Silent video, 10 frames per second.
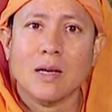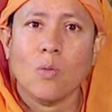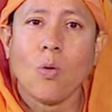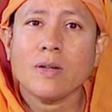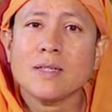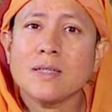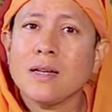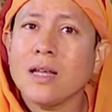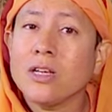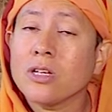What is the
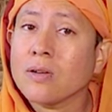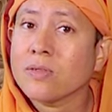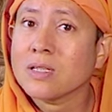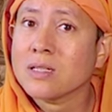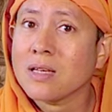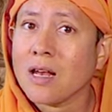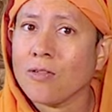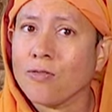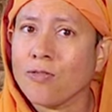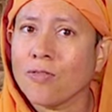nature of the
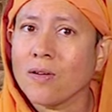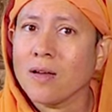self?